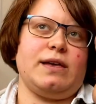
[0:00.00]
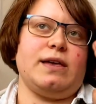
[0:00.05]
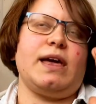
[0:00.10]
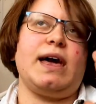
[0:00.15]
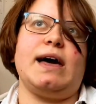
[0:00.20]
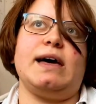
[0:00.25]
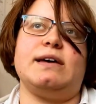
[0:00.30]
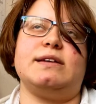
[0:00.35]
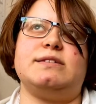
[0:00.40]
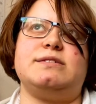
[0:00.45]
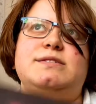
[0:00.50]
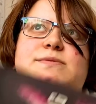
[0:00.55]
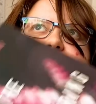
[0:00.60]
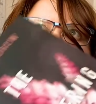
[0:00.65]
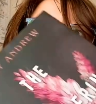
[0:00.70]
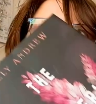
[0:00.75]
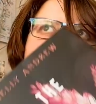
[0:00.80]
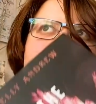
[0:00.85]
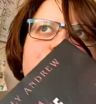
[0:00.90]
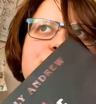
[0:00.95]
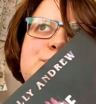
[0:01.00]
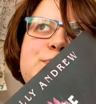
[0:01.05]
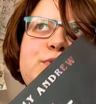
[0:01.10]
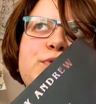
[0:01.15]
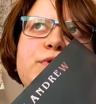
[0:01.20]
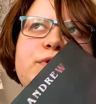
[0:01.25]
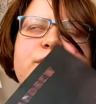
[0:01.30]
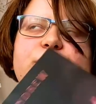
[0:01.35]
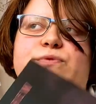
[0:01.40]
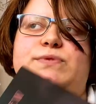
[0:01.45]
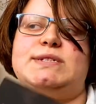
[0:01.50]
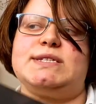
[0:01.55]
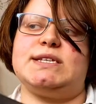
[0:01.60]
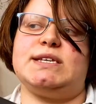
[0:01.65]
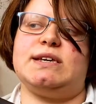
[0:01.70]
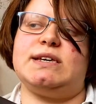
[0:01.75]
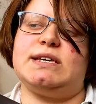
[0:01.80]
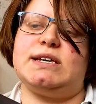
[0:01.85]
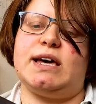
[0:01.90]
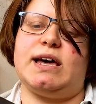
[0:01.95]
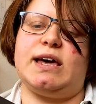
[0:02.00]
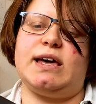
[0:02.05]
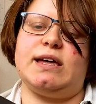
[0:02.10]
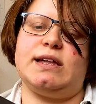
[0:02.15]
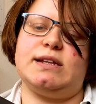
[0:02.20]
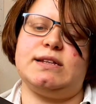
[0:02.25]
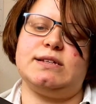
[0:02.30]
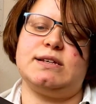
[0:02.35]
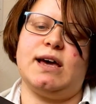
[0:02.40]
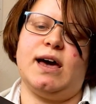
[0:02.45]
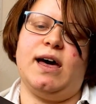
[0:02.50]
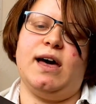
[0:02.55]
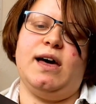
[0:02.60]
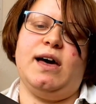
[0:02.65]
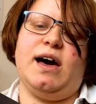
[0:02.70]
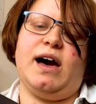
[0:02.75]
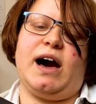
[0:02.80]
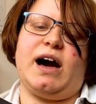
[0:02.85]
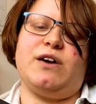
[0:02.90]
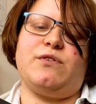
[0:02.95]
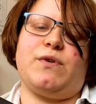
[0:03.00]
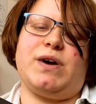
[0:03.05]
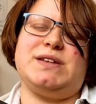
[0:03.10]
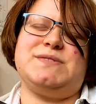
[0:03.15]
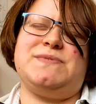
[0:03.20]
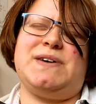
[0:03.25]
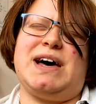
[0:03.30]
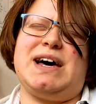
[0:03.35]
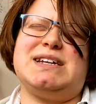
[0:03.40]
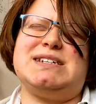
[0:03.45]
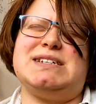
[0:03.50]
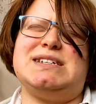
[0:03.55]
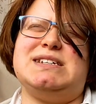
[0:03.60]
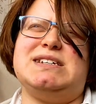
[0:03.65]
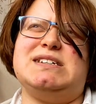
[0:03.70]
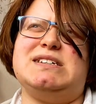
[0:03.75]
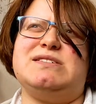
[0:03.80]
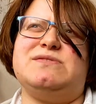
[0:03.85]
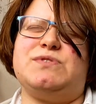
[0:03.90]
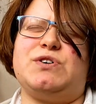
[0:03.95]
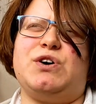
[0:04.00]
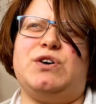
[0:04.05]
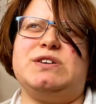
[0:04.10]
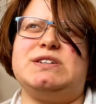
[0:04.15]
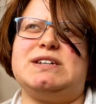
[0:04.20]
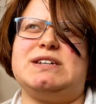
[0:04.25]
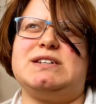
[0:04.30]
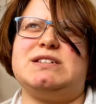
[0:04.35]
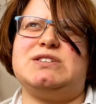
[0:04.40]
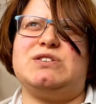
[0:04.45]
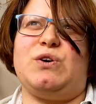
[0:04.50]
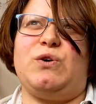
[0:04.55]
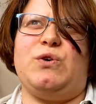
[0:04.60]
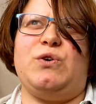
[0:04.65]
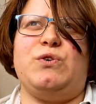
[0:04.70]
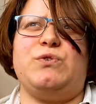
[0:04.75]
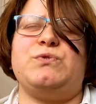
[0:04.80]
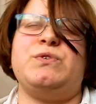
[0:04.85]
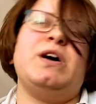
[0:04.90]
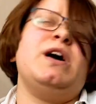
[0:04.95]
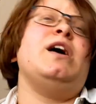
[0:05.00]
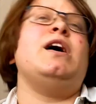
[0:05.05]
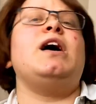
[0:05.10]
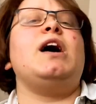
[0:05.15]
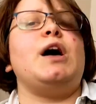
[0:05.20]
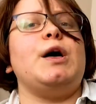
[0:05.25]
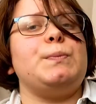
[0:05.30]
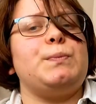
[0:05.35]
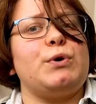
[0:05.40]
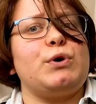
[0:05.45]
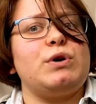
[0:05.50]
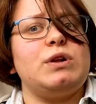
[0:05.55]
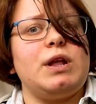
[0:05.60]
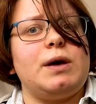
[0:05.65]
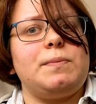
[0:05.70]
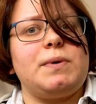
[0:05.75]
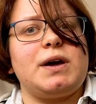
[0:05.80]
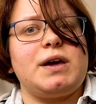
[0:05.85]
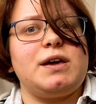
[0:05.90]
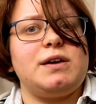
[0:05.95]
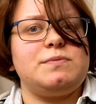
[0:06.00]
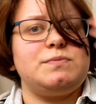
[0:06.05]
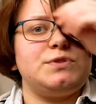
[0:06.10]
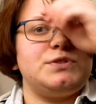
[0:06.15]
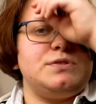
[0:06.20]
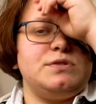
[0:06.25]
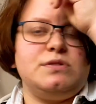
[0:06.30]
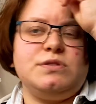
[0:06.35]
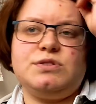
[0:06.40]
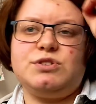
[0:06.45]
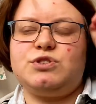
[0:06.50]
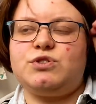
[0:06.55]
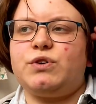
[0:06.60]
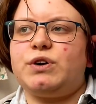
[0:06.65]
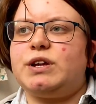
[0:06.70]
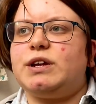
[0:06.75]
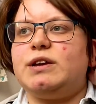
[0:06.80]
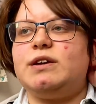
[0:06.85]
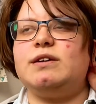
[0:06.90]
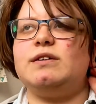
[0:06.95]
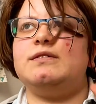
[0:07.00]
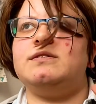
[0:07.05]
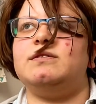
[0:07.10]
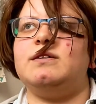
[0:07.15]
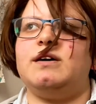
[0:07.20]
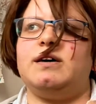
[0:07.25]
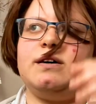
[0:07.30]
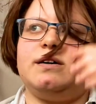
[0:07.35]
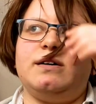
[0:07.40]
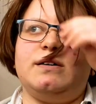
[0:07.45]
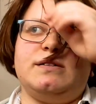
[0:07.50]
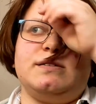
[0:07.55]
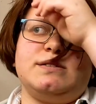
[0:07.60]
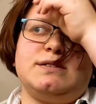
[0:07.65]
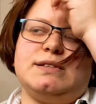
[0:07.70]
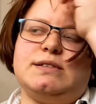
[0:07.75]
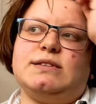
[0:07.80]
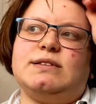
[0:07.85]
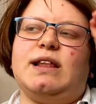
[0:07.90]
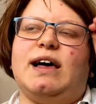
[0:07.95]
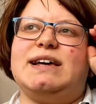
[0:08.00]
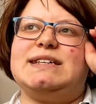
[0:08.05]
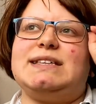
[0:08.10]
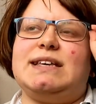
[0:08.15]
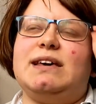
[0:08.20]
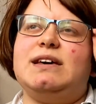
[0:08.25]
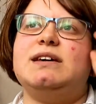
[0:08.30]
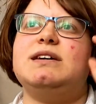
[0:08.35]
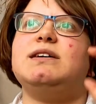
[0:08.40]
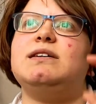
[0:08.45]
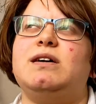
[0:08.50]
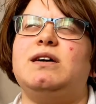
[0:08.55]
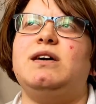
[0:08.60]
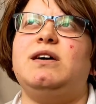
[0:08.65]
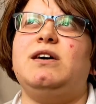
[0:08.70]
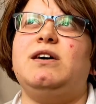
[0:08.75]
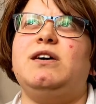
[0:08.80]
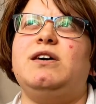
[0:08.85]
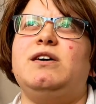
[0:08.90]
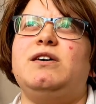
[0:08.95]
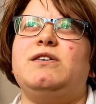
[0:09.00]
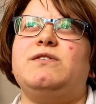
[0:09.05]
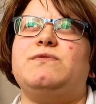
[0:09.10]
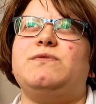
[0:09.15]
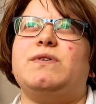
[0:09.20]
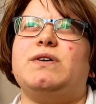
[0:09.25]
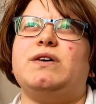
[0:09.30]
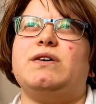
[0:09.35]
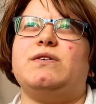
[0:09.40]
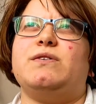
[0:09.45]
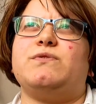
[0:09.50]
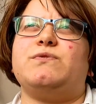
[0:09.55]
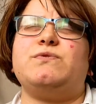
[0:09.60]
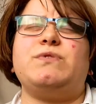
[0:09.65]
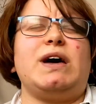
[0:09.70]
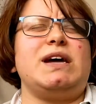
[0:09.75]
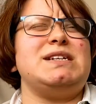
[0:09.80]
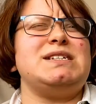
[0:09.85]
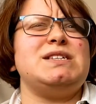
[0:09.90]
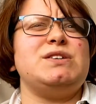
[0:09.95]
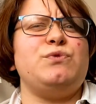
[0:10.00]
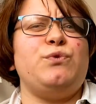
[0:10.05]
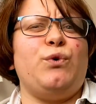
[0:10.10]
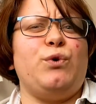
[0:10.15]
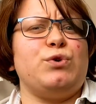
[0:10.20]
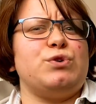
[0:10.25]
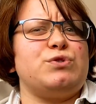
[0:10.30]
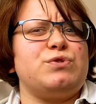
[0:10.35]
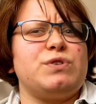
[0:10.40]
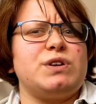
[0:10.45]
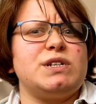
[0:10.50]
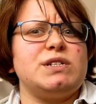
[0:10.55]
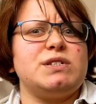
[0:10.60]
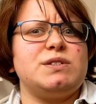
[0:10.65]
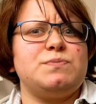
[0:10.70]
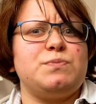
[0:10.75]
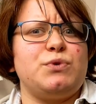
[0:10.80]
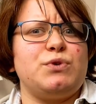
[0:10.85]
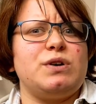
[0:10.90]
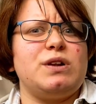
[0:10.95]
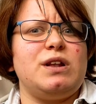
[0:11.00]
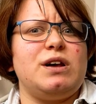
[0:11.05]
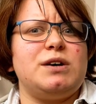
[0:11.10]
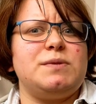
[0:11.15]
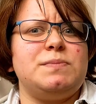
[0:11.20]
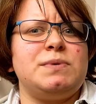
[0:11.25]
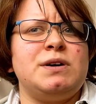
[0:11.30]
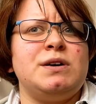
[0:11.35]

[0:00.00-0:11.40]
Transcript: Yeah, it's my first book of this year, and I read that in the context of a book club I am joining since last year, the Fantasy Fortress book club.